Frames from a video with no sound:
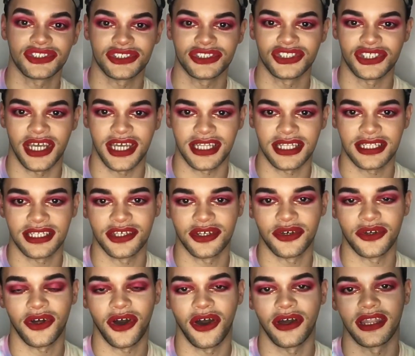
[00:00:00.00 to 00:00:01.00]
to Jaclyn
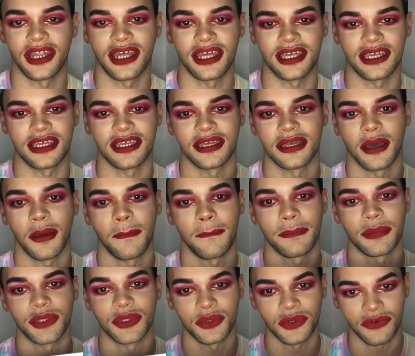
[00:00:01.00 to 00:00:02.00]
Hill on a
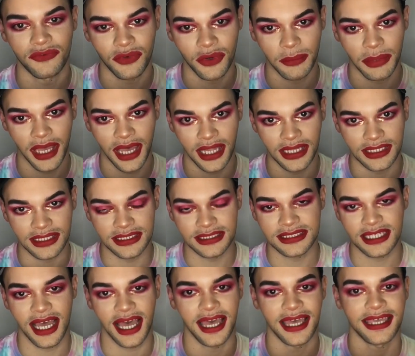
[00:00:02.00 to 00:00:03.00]
beautiful palette.
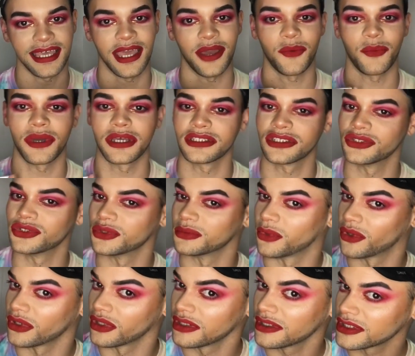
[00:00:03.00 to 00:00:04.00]
I can't wait to do
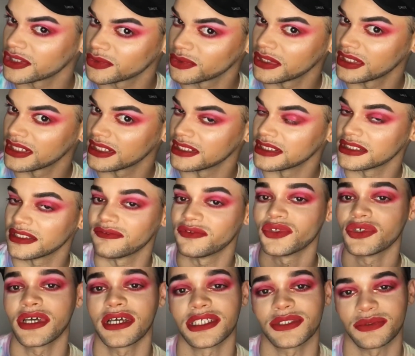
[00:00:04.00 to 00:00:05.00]
more looks with these. If you
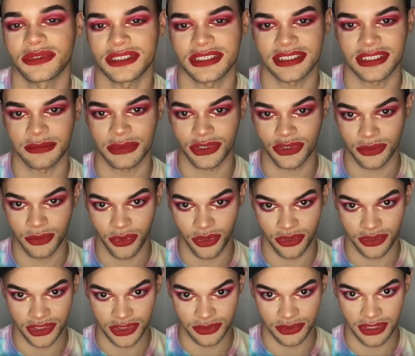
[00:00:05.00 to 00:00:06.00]
guys want to see me do more
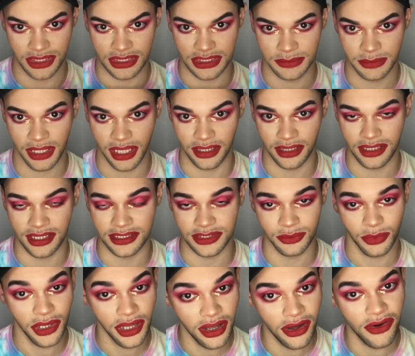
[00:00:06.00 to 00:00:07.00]
looks with this palette as
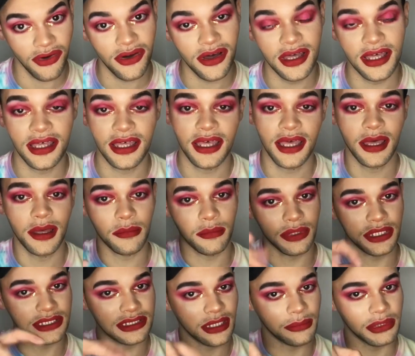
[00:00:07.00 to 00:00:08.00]
well,
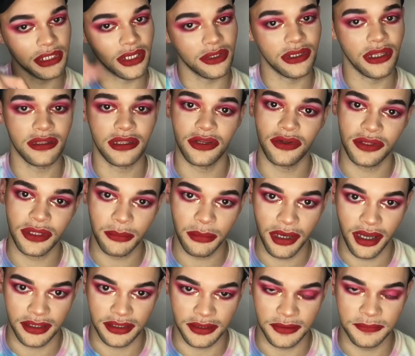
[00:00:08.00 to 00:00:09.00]
please let me know down there at the
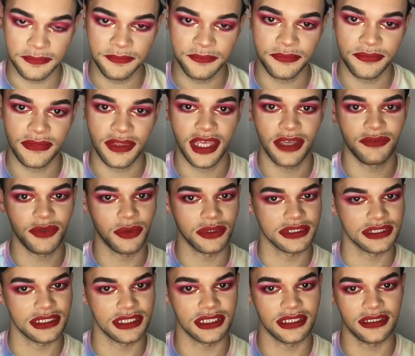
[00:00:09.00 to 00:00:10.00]
bottom. If you want to
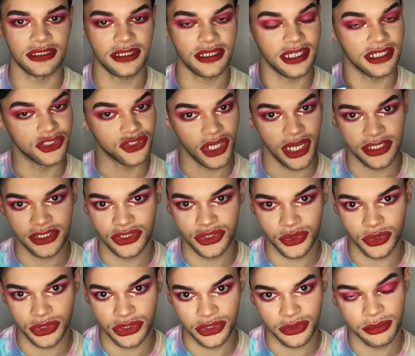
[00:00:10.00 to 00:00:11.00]
see a drag
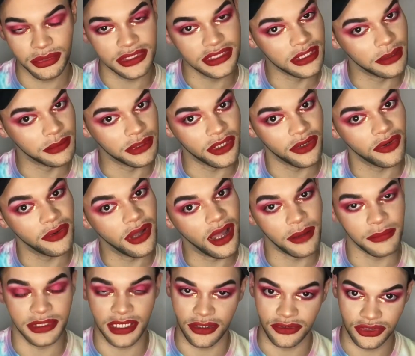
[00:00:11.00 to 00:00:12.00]
tutorial, please let me know. I'm
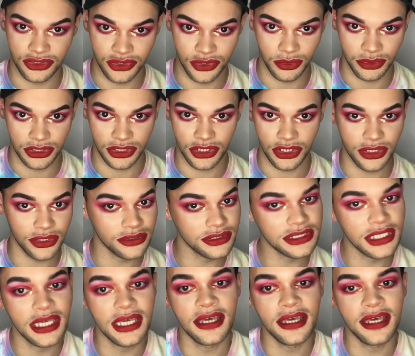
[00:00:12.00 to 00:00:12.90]
down to do one of those.